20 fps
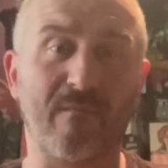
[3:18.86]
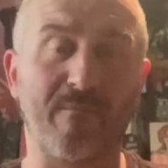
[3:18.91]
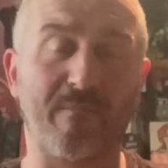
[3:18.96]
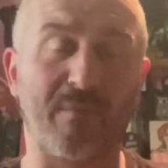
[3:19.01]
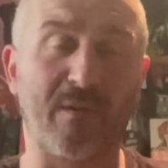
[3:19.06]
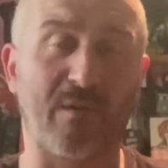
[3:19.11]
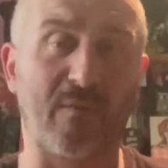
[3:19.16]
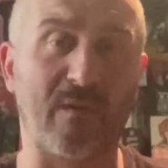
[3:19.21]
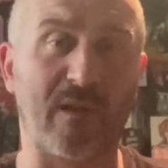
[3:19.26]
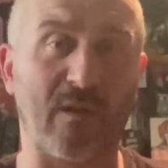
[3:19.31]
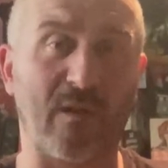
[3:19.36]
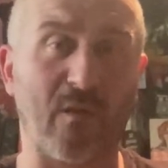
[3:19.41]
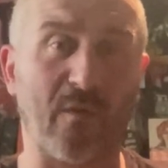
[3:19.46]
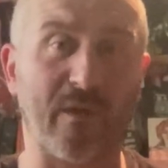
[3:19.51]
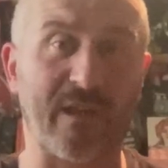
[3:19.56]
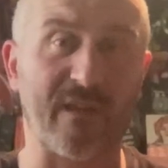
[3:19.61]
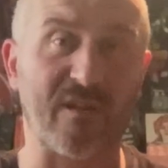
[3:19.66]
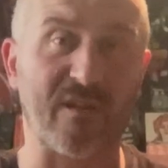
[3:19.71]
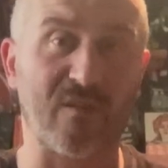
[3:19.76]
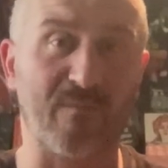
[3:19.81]
between the
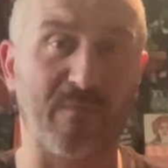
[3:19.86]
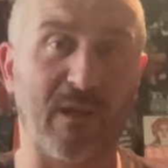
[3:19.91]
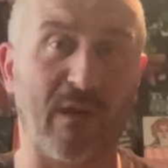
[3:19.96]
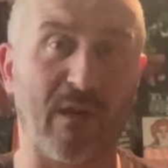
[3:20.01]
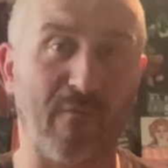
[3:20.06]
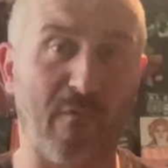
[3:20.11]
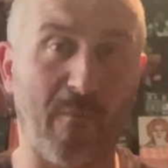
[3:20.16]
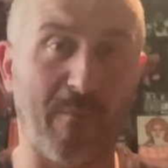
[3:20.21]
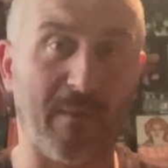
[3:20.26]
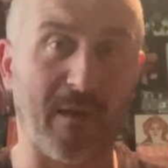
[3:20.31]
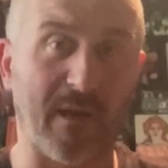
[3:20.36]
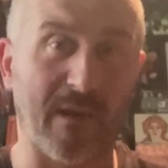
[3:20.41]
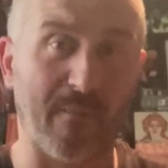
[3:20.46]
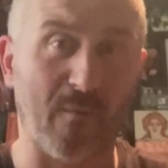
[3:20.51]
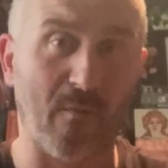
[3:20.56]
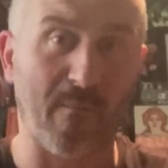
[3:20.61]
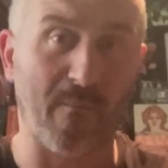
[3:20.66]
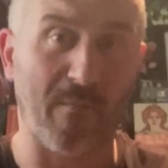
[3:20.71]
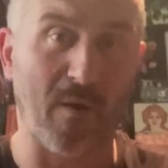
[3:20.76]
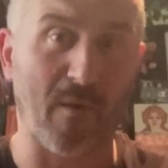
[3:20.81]
audience split of
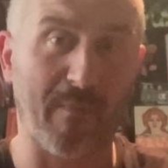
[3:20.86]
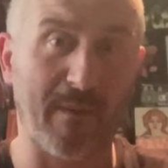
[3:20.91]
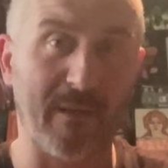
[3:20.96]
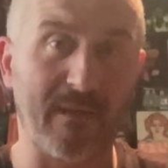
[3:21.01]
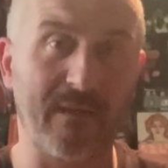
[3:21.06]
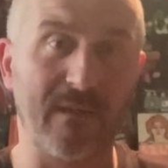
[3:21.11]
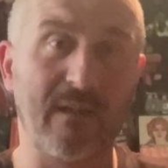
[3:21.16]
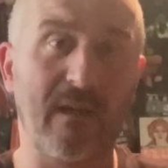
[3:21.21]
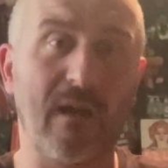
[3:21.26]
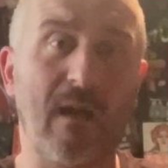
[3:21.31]
Oppenheimer and Barbie.